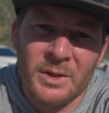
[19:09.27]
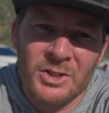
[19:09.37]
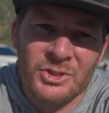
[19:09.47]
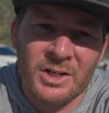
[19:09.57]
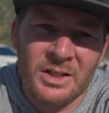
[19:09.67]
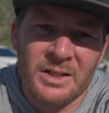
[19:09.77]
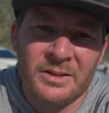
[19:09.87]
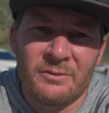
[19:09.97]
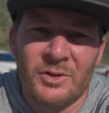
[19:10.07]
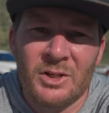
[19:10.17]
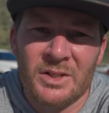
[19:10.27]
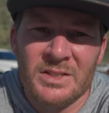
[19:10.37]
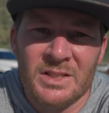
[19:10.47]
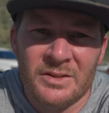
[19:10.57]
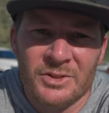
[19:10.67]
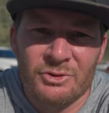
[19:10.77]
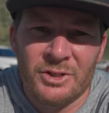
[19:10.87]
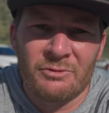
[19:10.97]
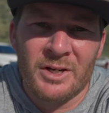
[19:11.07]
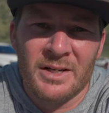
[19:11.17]
make sure to click on the video that's on the
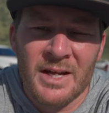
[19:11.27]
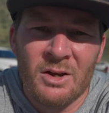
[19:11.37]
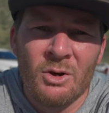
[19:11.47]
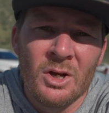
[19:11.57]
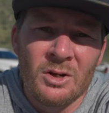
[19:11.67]
screen right now,